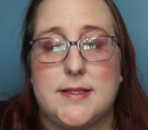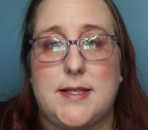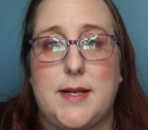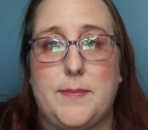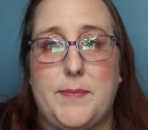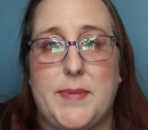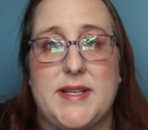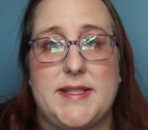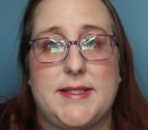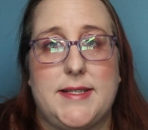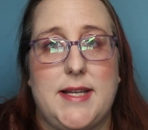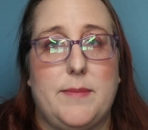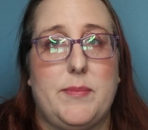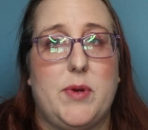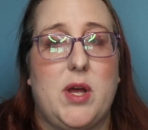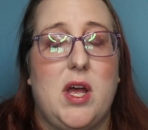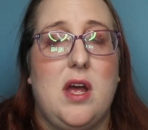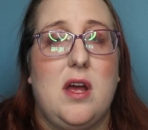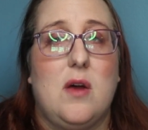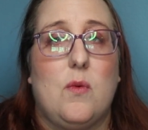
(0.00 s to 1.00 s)
step by
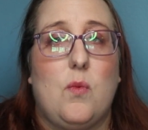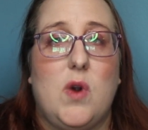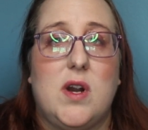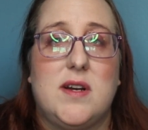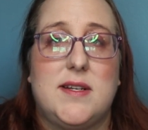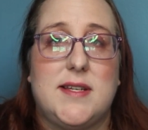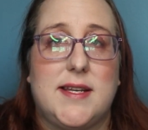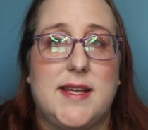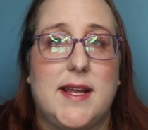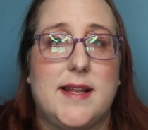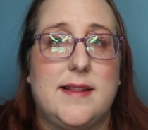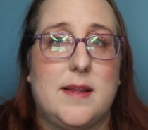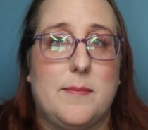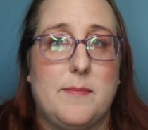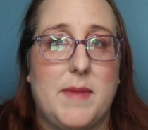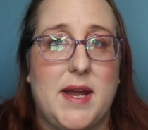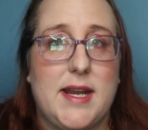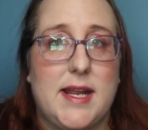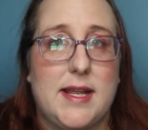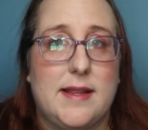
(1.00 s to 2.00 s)
step where to get
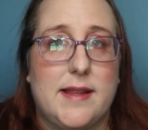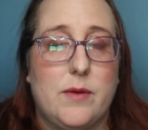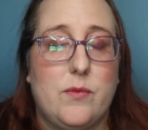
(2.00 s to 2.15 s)
the money.